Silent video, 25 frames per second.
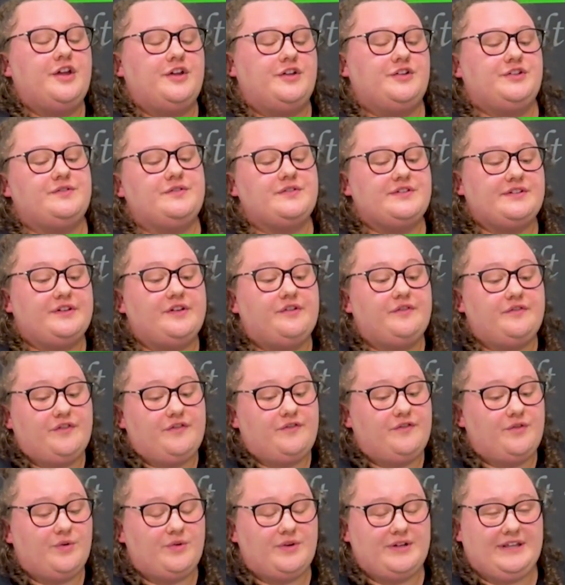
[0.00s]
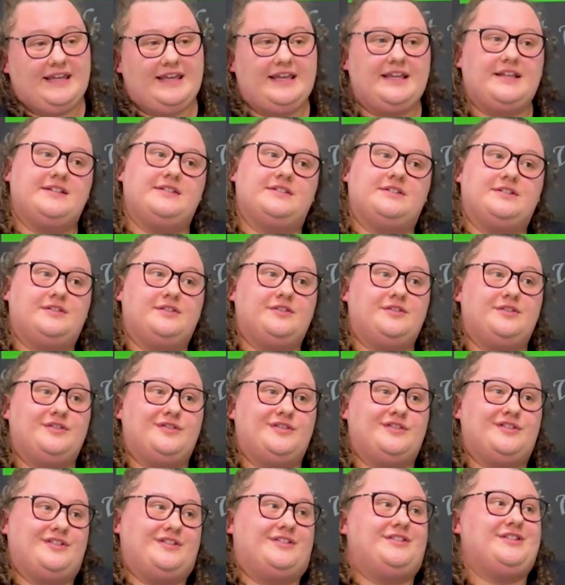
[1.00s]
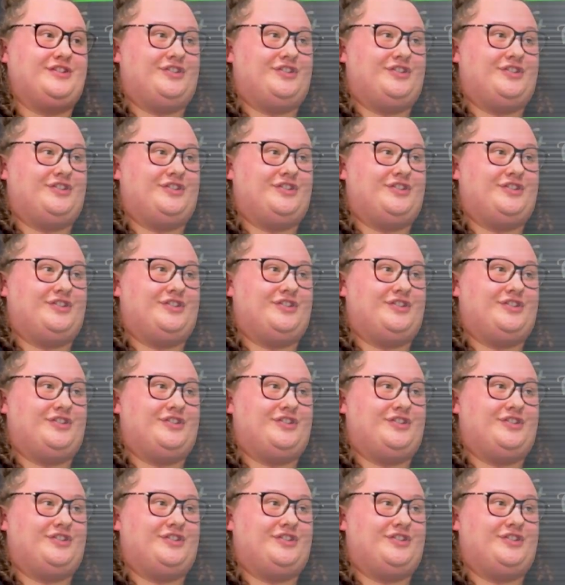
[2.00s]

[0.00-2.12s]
You're doing something for 4 years and the